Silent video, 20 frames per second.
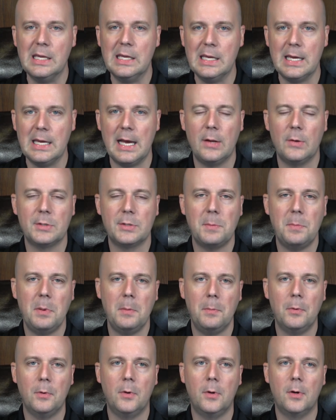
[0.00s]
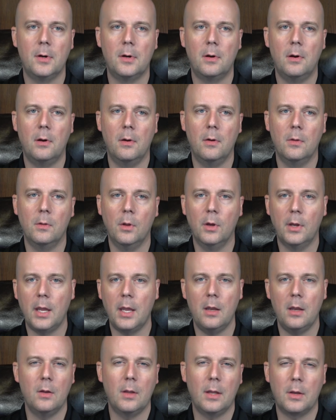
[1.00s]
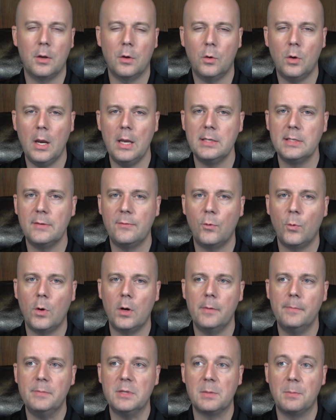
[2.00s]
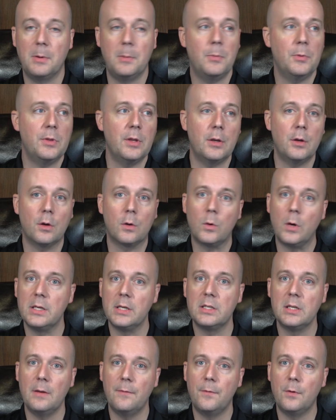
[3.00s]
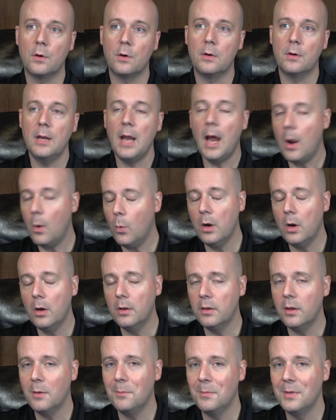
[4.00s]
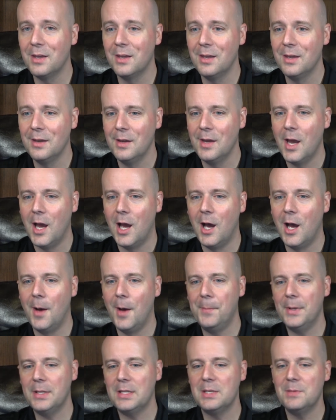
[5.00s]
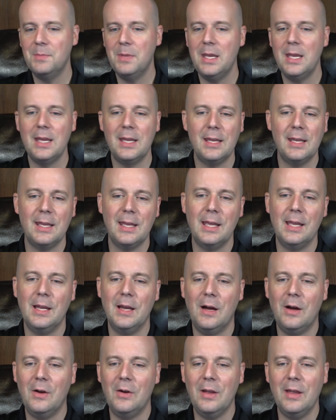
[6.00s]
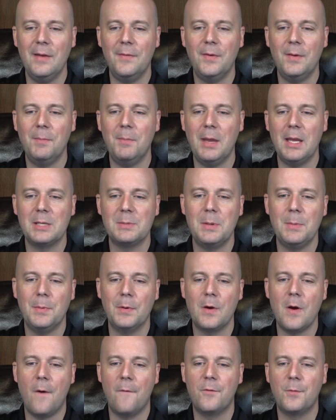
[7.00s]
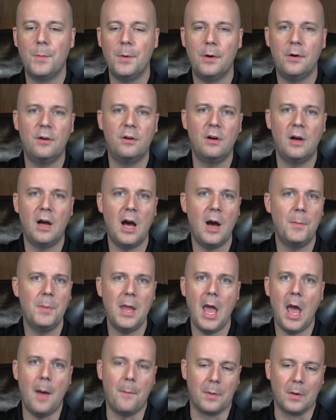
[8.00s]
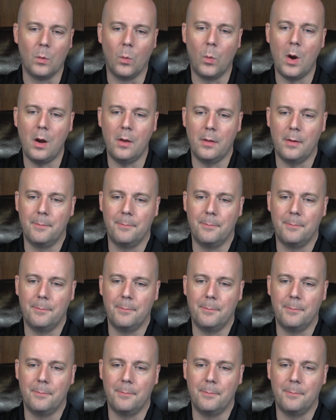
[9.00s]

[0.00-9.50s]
I know some people look at you like you're crazy if you wear them. Some people think you're crazy if you're not wearing them. But to me, you know, if it makes people comfortable, I'll be happy to wear them.